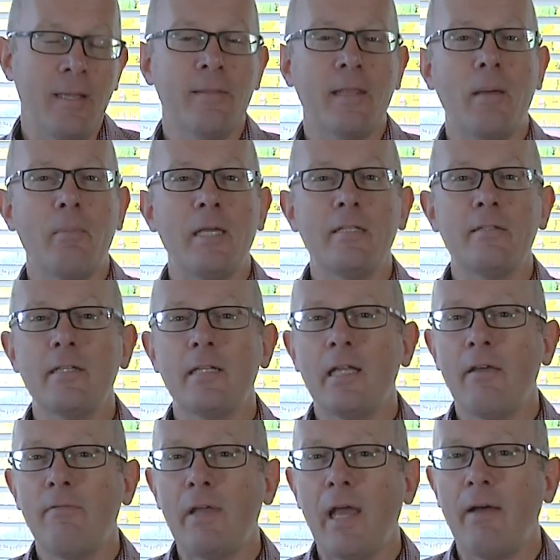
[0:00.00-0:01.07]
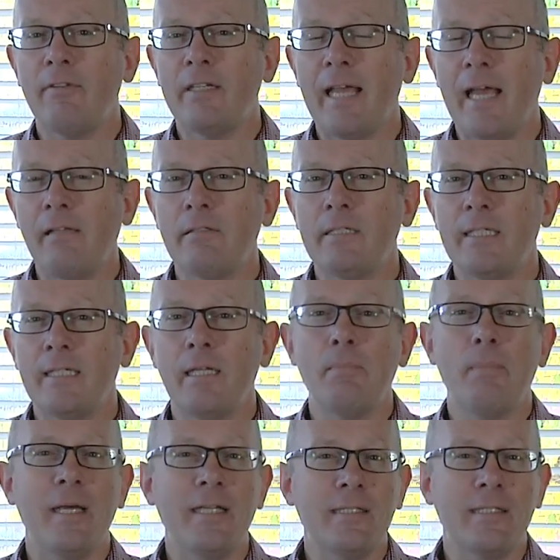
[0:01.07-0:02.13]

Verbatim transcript: That means that if you have an LTE base